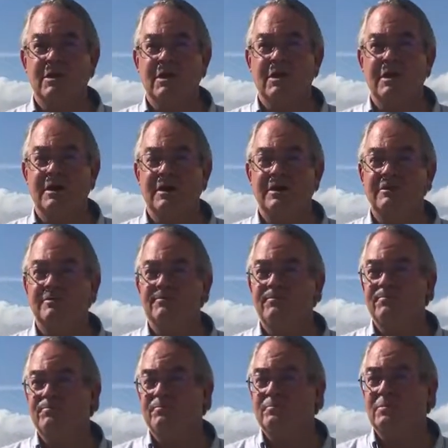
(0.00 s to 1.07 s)
I
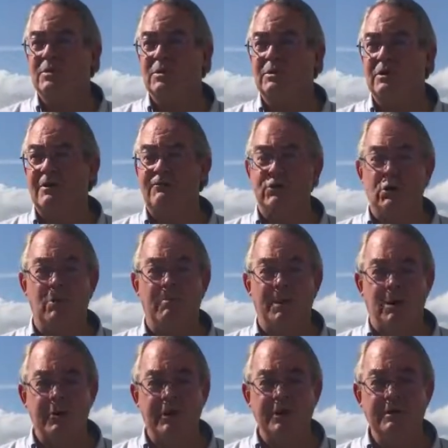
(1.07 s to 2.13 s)
love to go
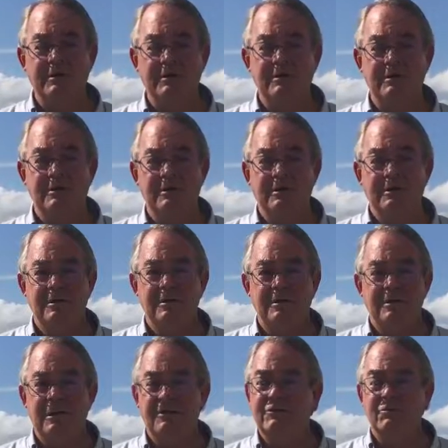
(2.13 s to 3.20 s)
boating.
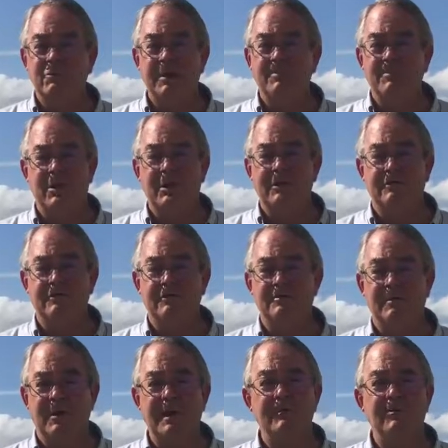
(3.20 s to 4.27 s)
It's a great place.
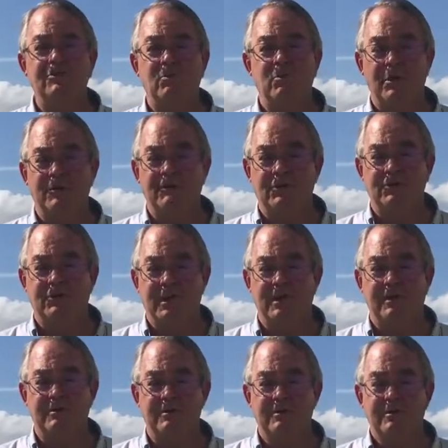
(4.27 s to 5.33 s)
Miami's a wonderful town.